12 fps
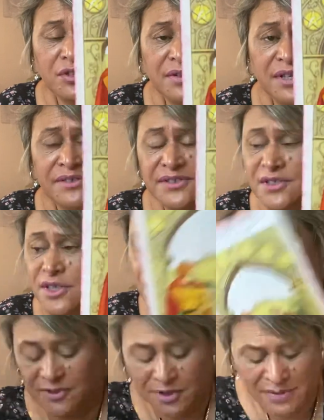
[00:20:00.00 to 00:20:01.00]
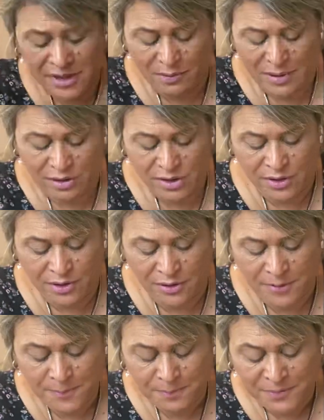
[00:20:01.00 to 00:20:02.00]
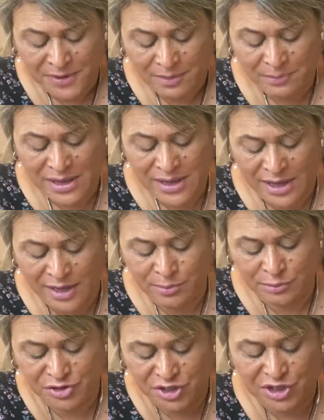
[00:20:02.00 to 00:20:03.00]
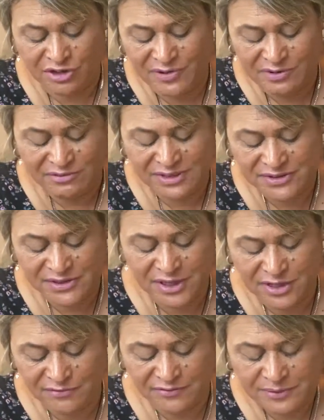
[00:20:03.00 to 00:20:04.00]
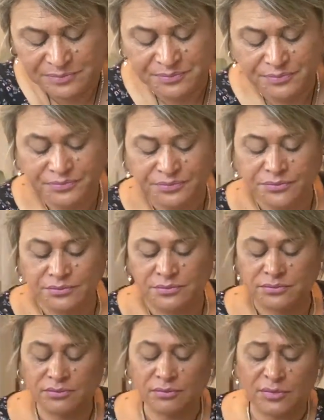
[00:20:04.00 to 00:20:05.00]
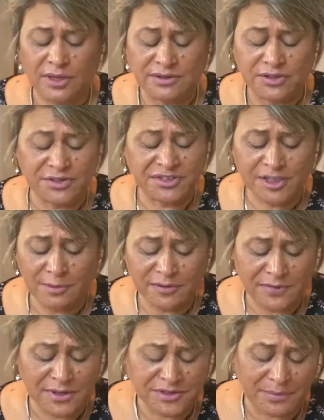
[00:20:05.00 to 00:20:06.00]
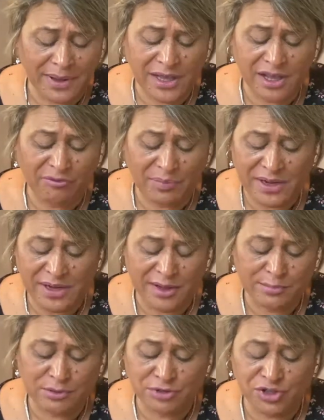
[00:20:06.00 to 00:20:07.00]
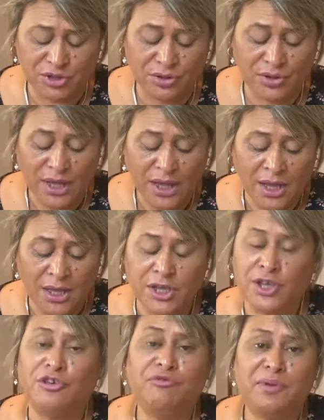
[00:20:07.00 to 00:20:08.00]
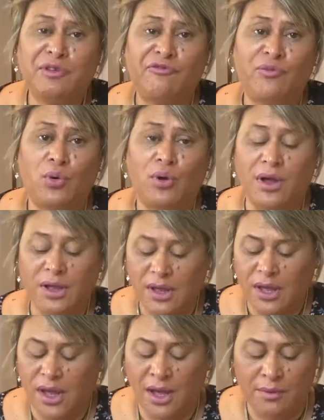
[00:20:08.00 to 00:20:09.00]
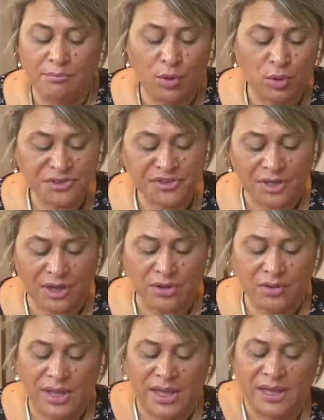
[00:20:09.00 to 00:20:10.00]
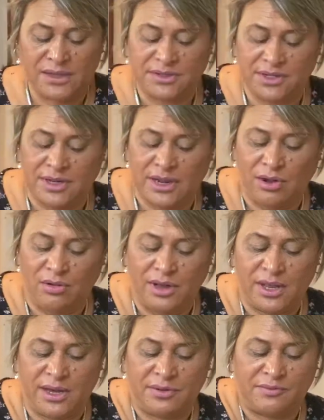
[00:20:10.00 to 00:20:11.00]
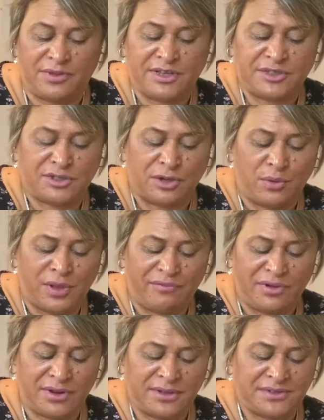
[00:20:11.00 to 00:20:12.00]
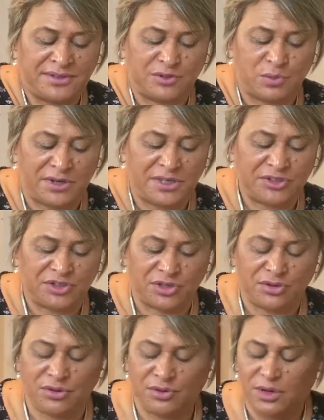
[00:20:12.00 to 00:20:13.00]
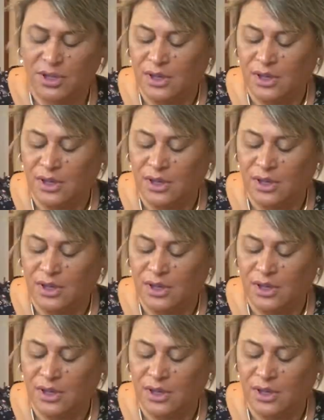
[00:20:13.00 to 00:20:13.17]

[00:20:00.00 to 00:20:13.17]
there's, you know, something about, you know, being able to give and receive. So some of you may have been able to give before, more so, and now, and these, whoever it is wanting to